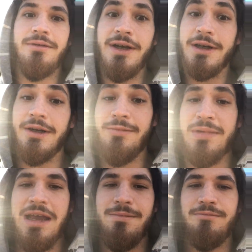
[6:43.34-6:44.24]
oh, I
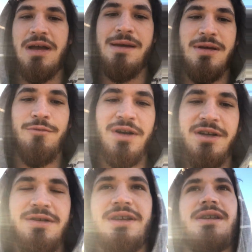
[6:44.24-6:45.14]
maybe would
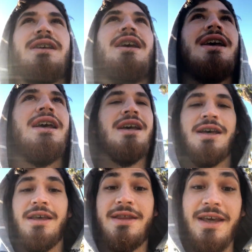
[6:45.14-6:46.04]
do this
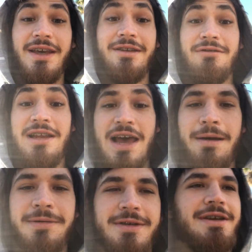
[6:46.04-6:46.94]
thing,
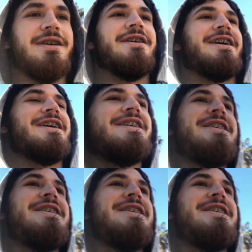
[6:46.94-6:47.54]
relapse. But